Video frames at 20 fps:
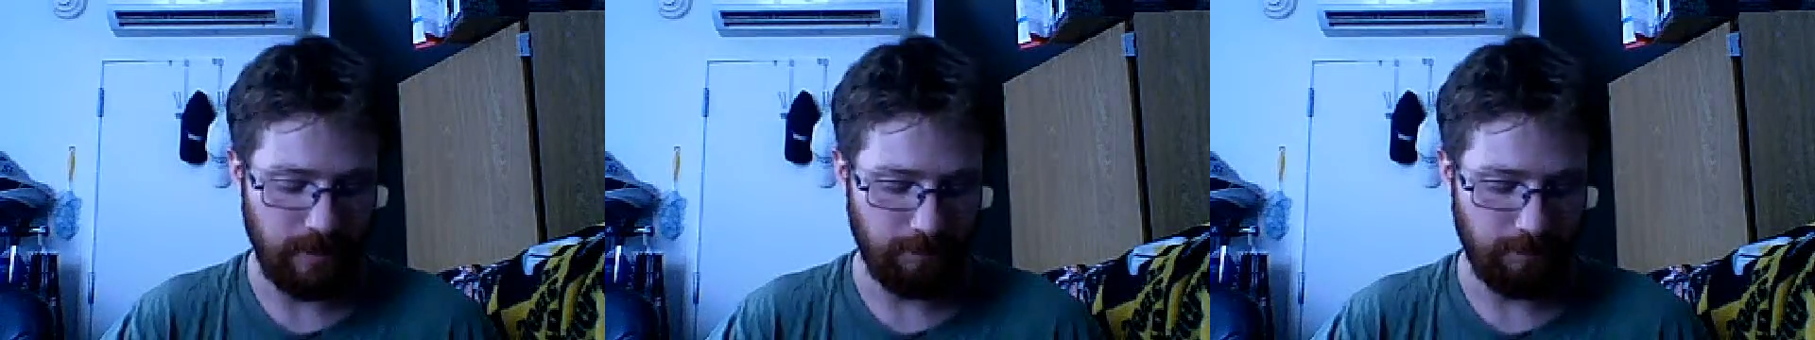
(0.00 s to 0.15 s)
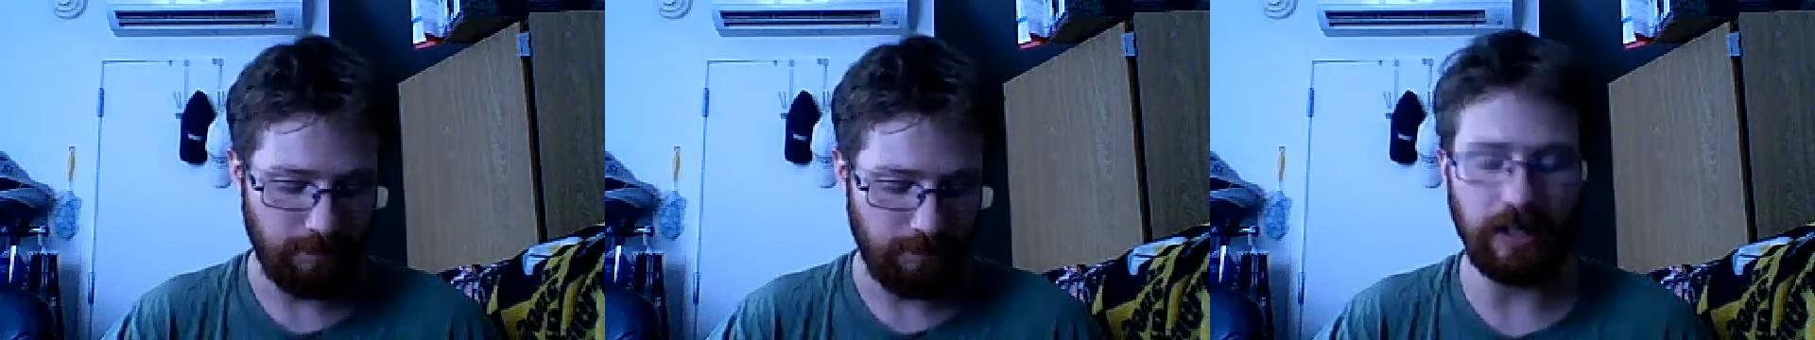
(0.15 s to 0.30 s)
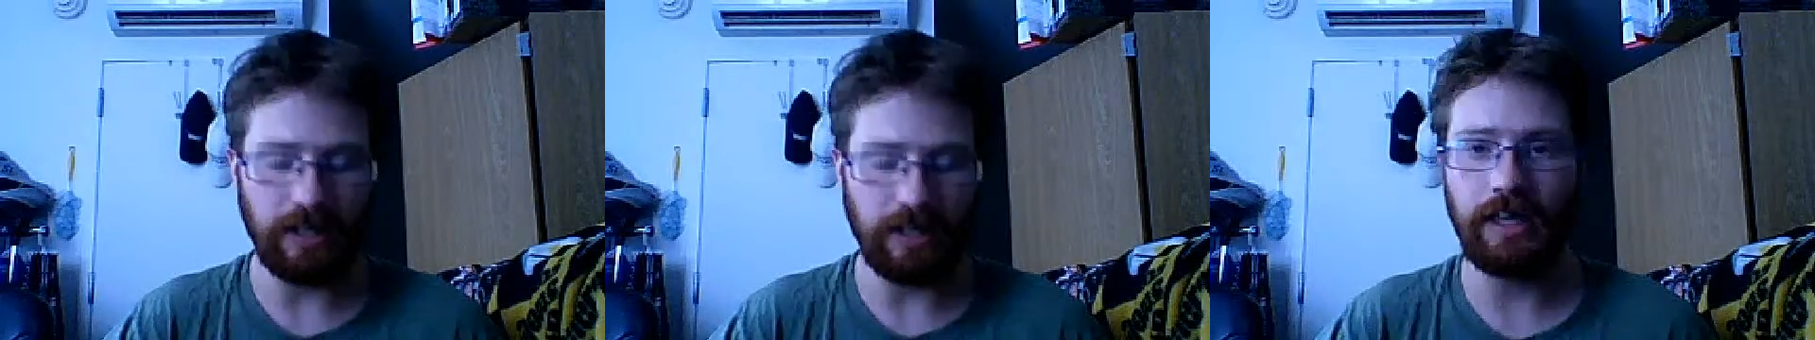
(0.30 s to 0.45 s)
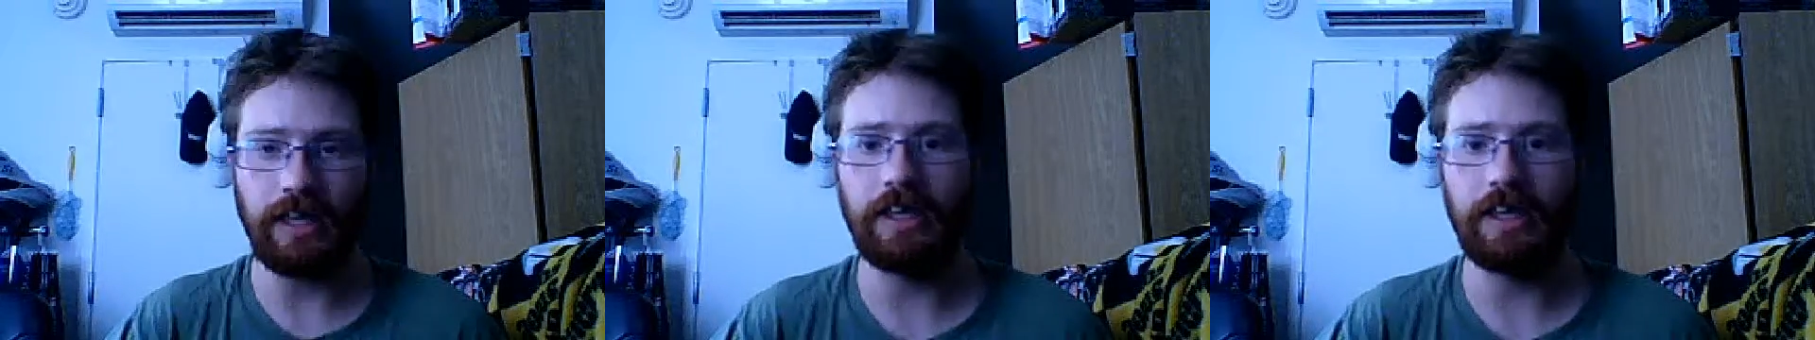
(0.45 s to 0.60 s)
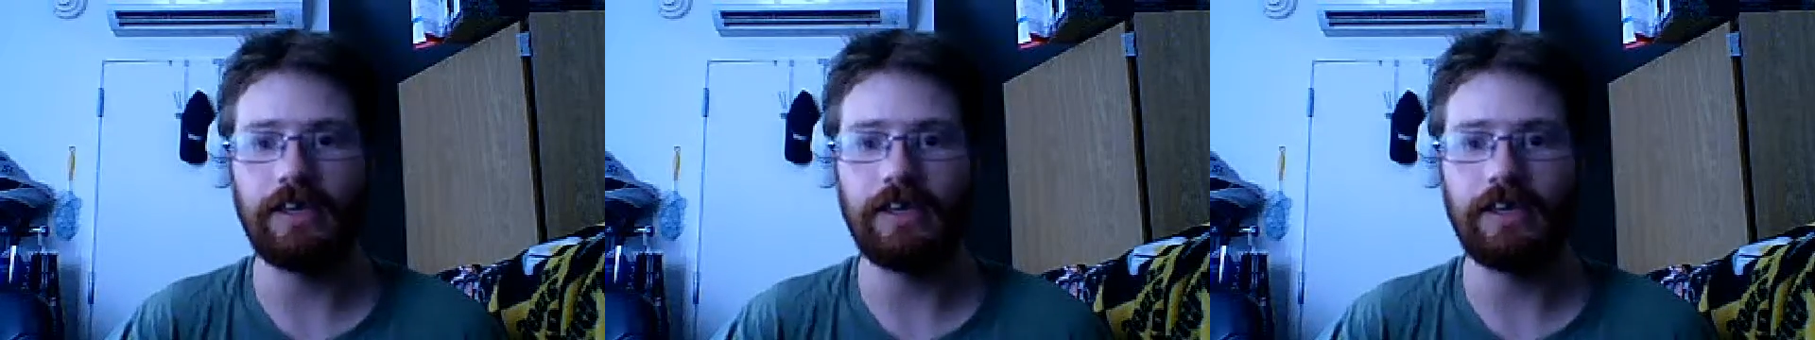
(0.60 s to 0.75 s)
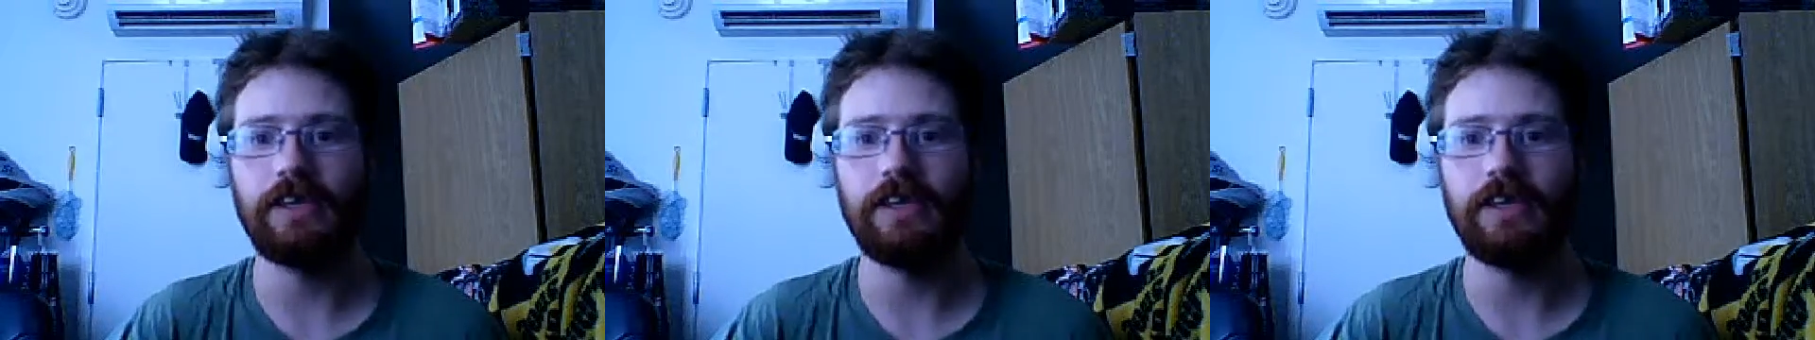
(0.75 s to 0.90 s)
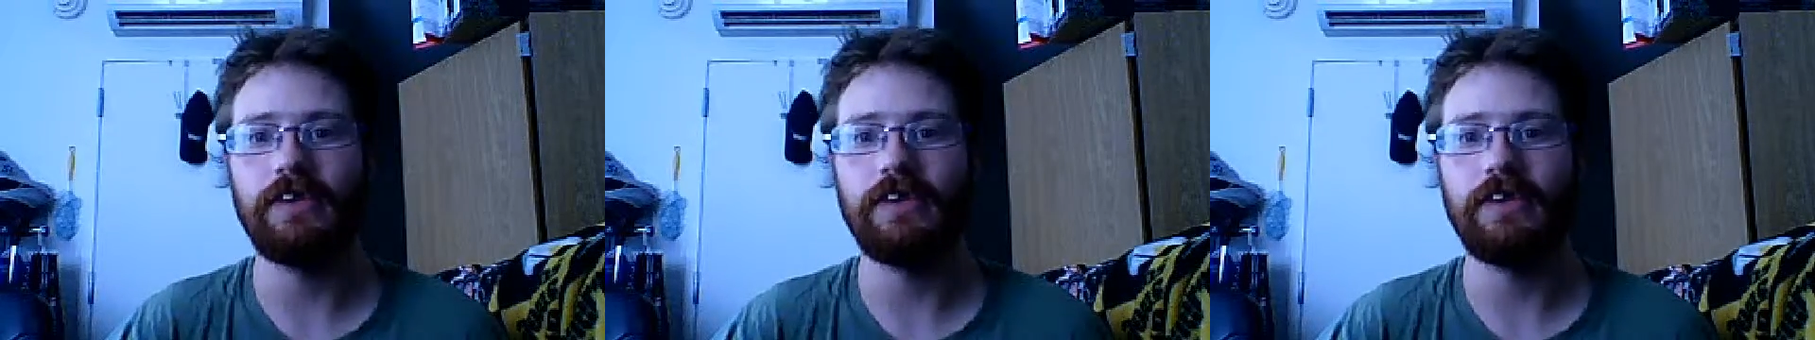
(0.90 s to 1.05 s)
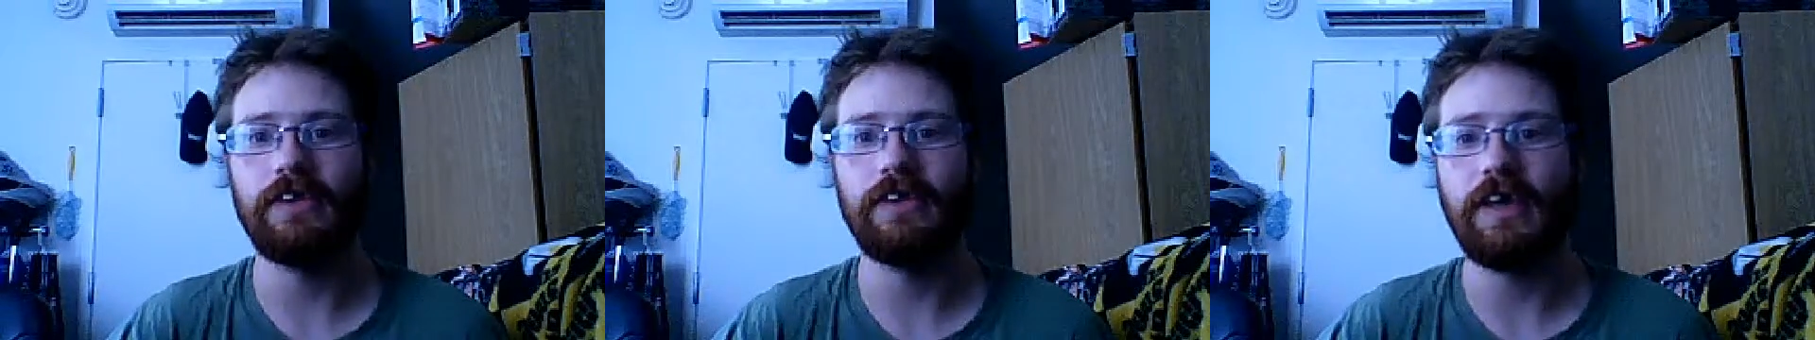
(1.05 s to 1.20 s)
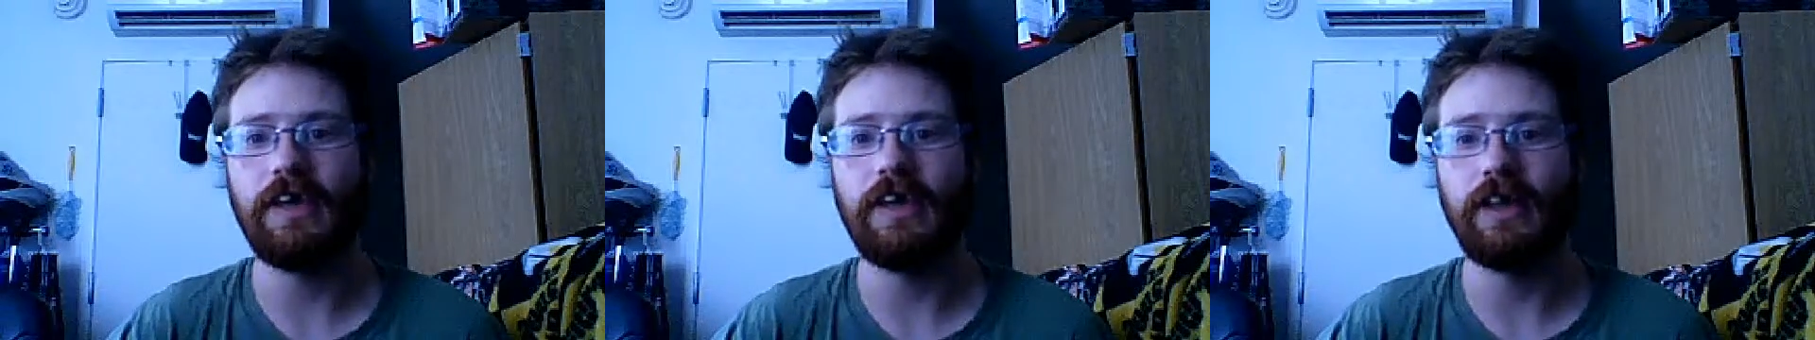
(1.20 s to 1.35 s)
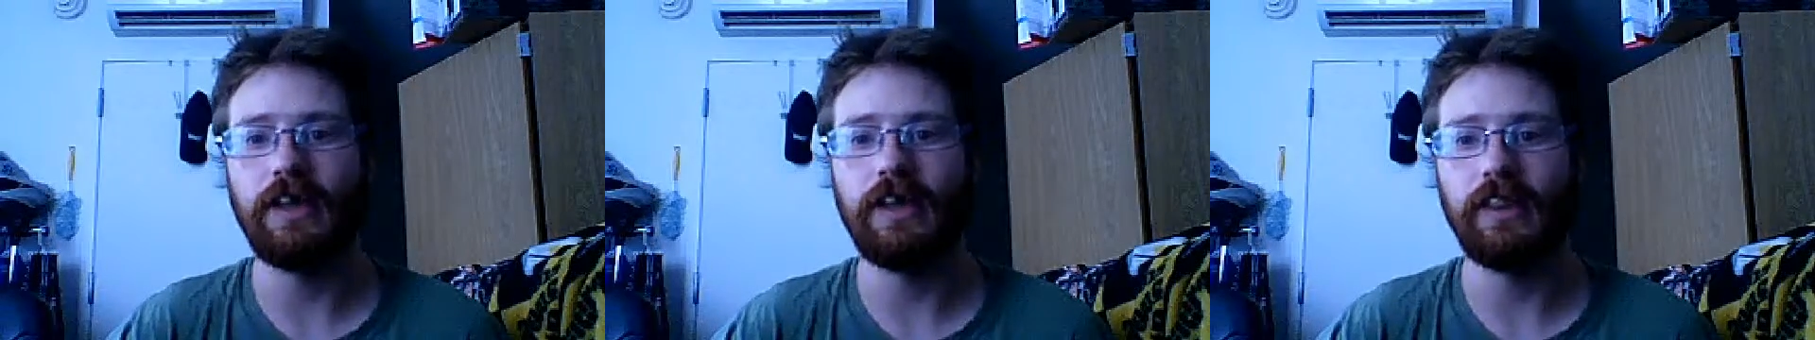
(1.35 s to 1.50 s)
bringing
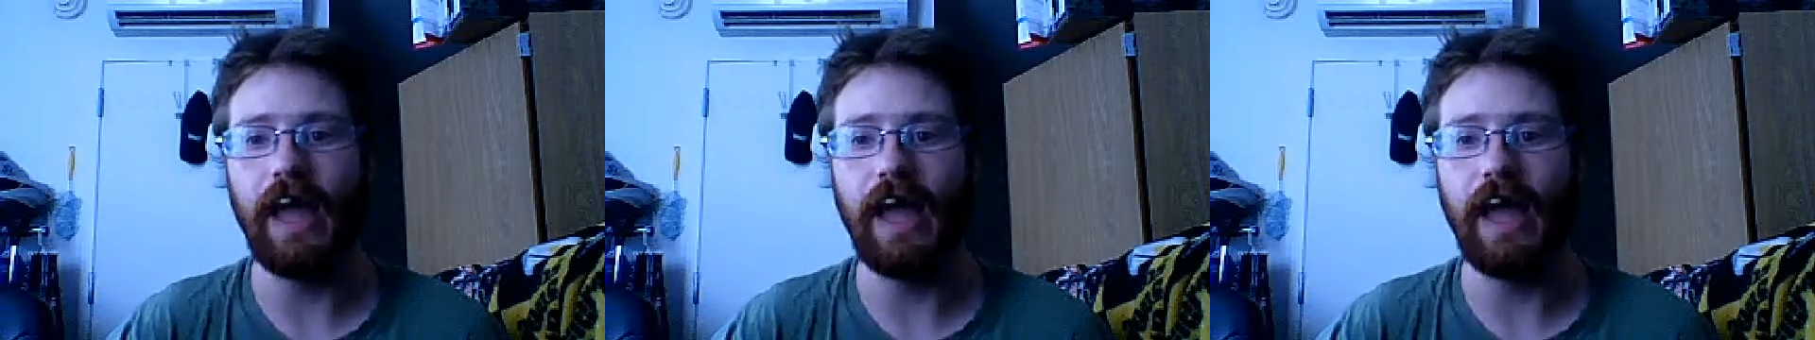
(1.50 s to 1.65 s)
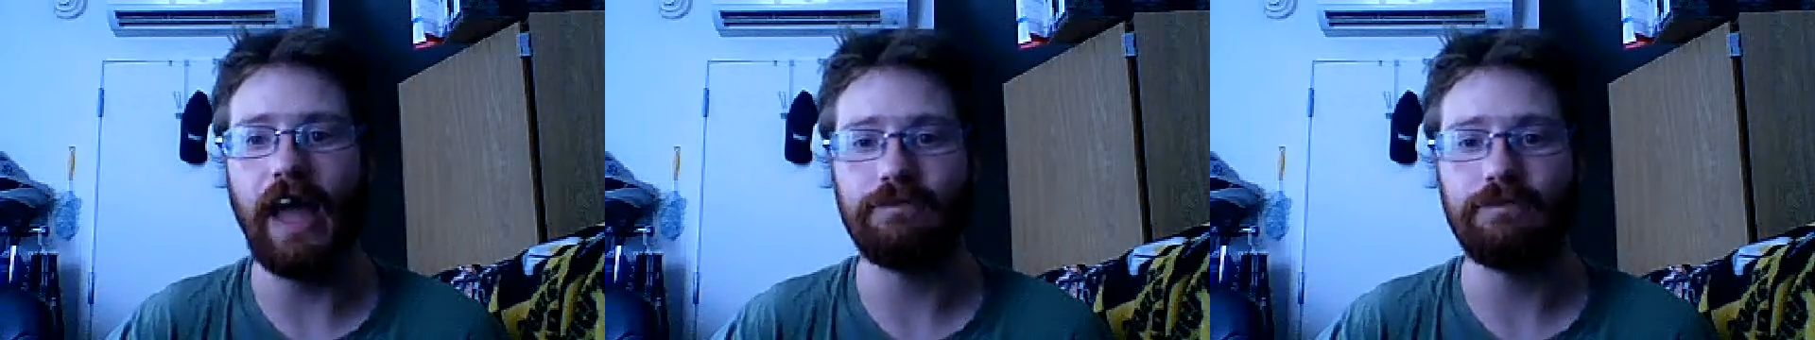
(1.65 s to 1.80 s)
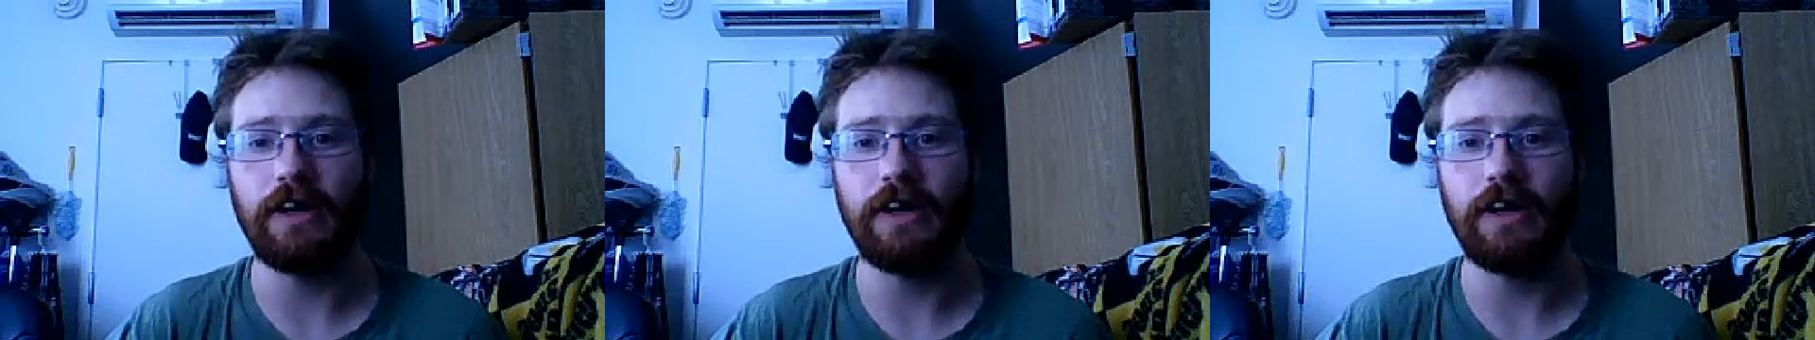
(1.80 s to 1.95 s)
live